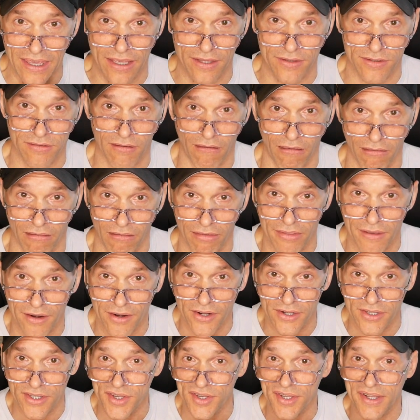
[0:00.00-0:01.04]
And so they're
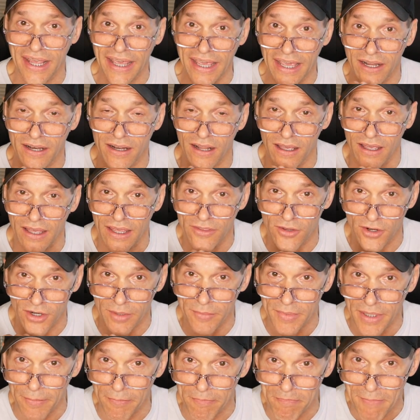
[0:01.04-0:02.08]
going to stand, and they're
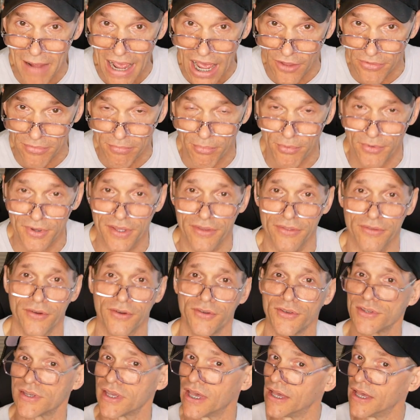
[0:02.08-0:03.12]
going to be mouth breathers.